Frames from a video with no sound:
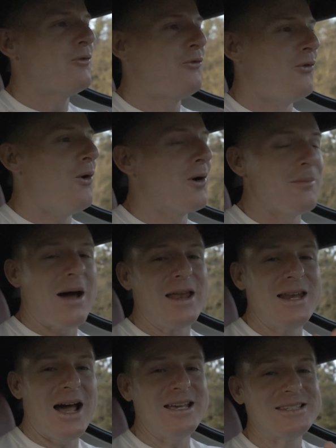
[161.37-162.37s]
for my
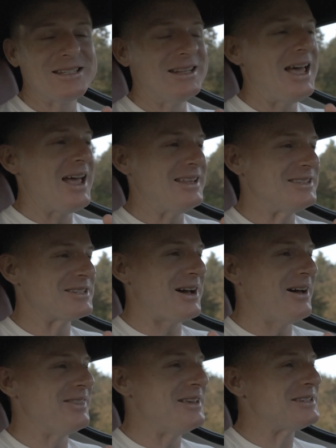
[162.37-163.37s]
nice lens
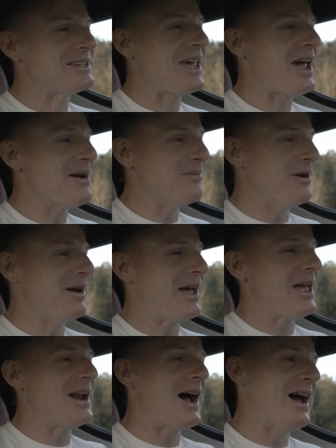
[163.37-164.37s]
on this camera
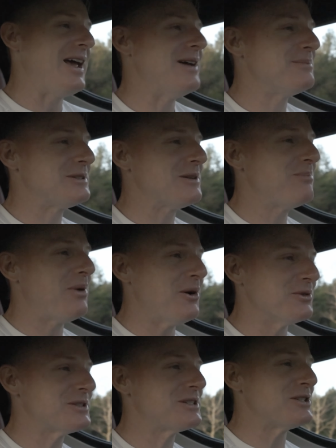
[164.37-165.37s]
and I am
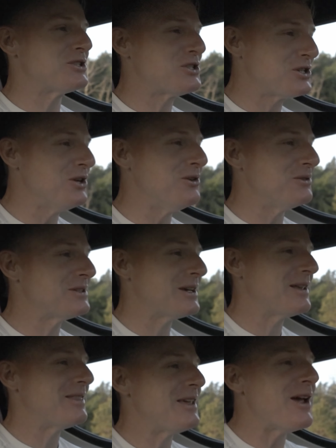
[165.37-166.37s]
supposed to shoot
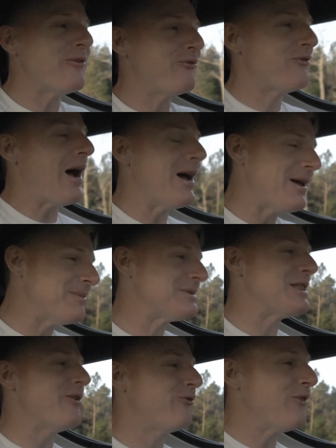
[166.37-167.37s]
the I am
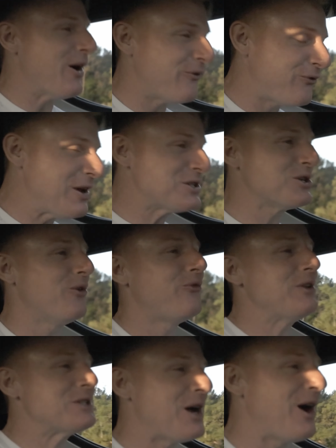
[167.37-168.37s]
the official
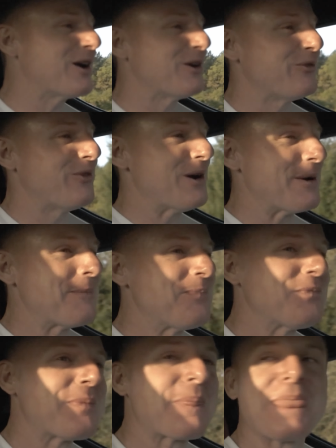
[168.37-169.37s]
photographer
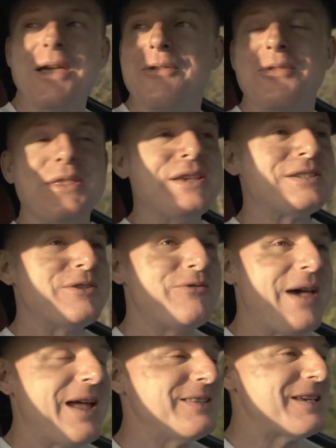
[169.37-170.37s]
for this
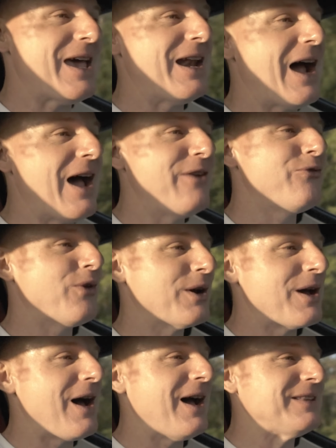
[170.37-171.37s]
event and I
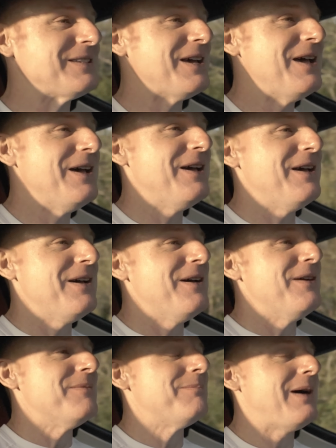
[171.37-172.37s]
forgot
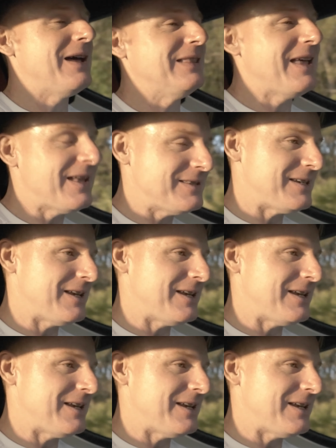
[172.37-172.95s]
my lens